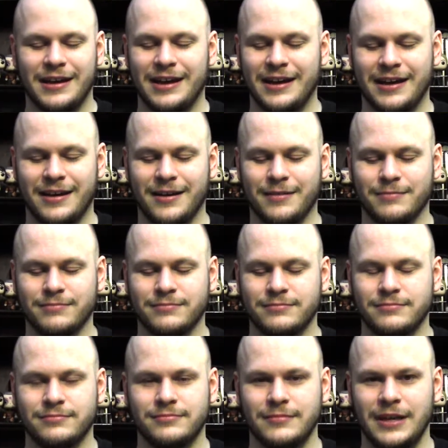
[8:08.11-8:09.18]

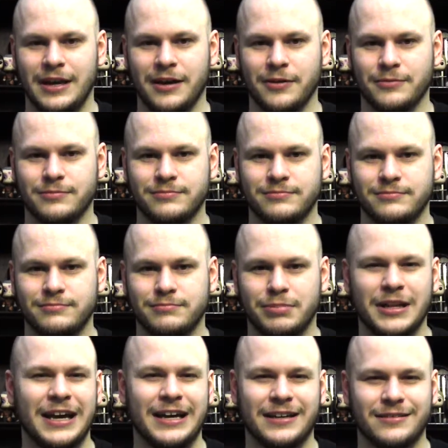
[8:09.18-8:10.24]
You know,
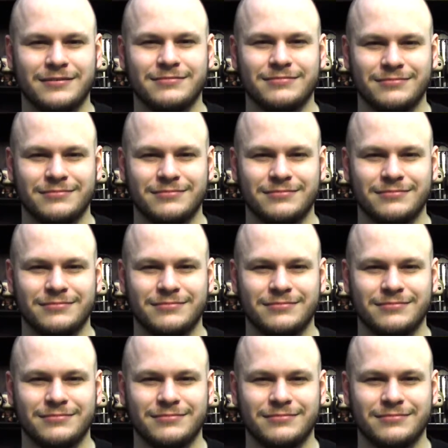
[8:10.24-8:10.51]
play it.